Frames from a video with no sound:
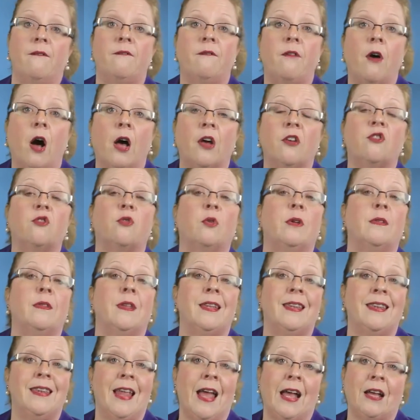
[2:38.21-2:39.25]
fostering the
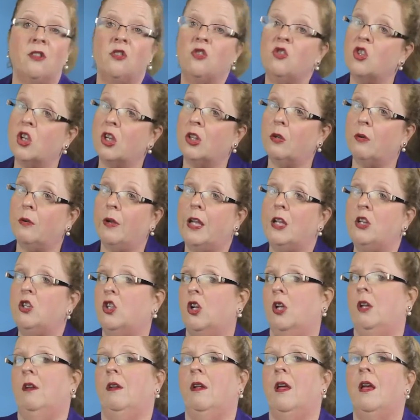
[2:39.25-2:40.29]
next
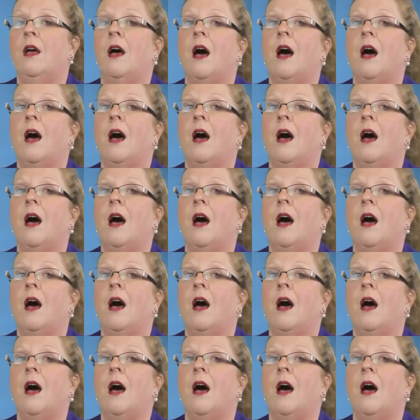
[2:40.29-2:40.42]
generation